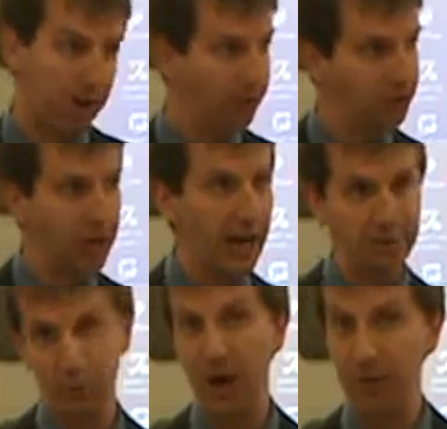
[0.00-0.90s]
and you're just going to
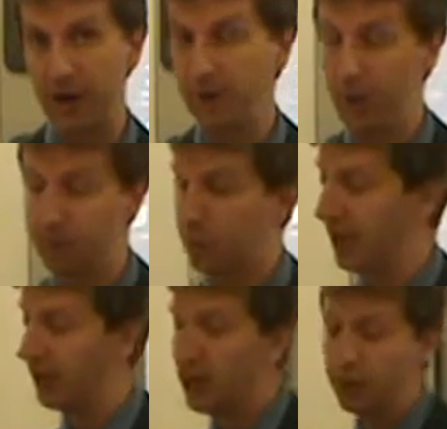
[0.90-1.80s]
have to write whenever you have to
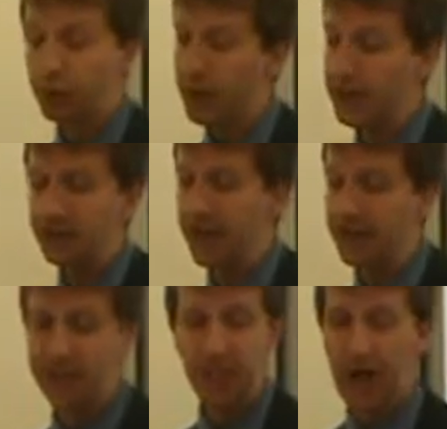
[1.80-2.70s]
write. So, like I say,
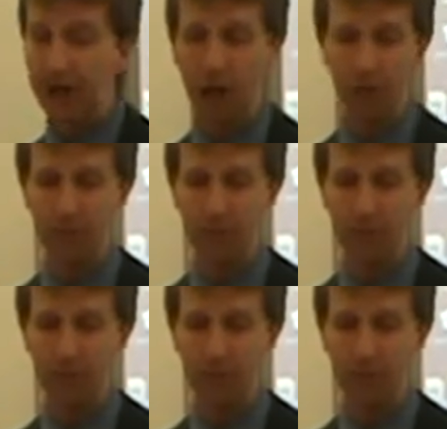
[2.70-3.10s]
it's not